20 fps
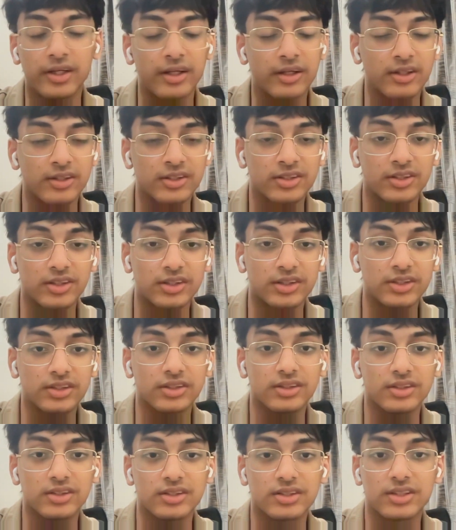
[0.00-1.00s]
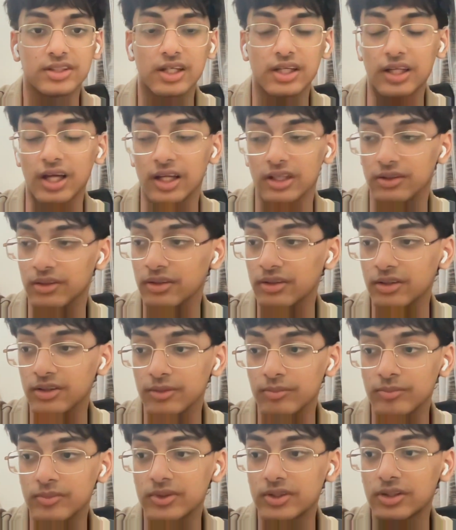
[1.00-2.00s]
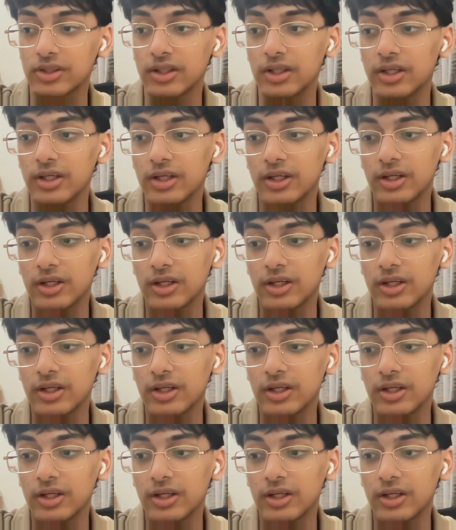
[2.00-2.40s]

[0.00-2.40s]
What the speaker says: Data Structures, and Algorithms,